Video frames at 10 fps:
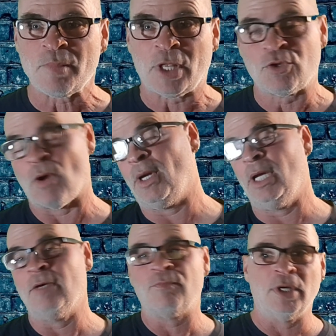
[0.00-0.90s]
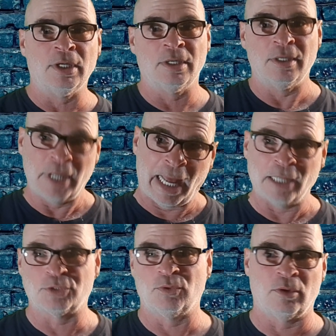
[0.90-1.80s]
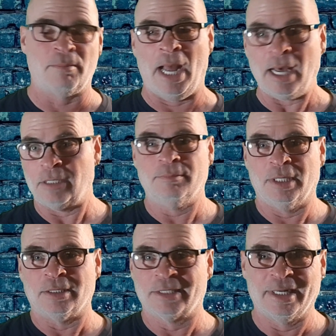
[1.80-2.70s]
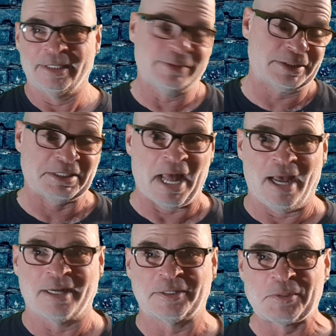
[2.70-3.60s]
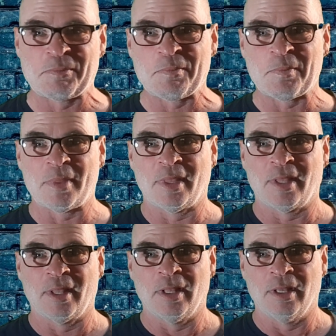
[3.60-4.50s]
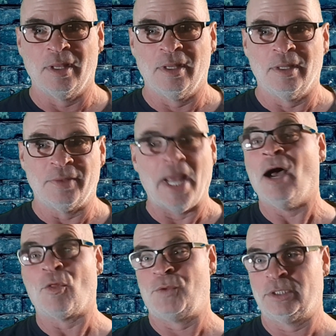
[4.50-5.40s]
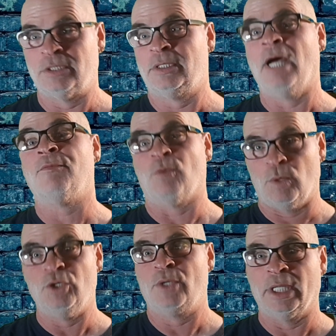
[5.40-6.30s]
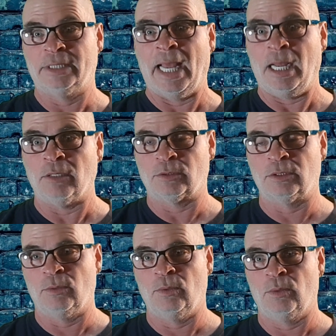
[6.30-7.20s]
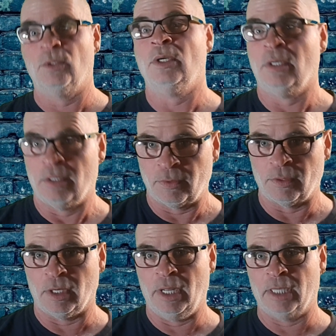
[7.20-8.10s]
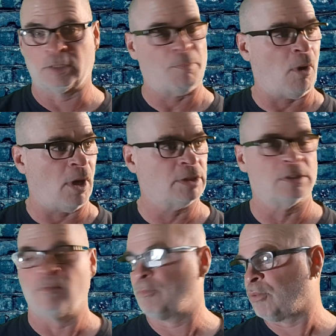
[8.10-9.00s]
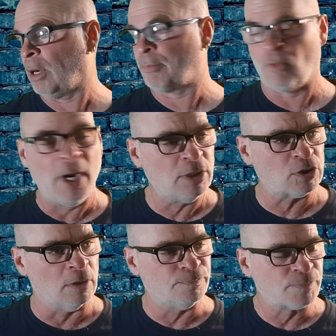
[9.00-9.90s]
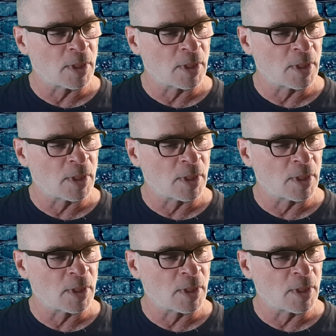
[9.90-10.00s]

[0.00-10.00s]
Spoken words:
So even natural bodybuilding is not the healthiest endeavor when you get down to the last parts of preparation.